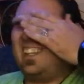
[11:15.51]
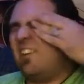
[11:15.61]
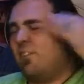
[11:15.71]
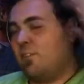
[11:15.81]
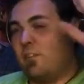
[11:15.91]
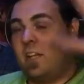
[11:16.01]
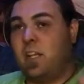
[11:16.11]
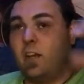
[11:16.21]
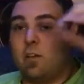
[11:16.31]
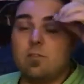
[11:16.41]
in a different
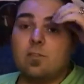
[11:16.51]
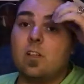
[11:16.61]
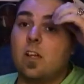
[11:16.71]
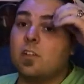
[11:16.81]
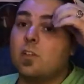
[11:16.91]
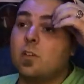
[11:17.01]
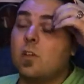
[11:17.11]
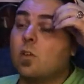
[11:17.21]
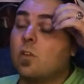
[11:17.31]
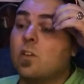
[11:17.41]
video. I'll do
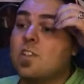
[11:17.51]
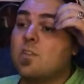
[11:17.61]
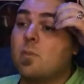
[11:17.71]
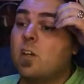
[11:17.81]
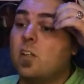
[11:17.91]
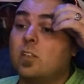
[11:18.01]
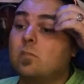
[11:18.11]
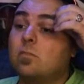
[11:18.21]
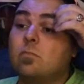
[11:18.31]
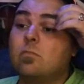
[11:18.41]
a whole crystal ball
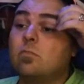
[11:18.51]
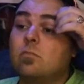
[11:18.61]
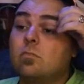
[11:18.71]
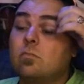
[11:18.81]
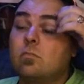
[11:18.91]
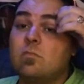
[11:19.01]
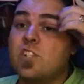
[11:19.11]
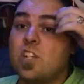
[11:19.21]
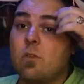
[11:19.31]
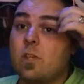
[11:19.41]

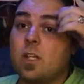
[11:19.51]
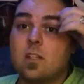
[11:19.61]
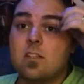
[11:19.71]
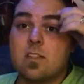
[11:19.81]
showing.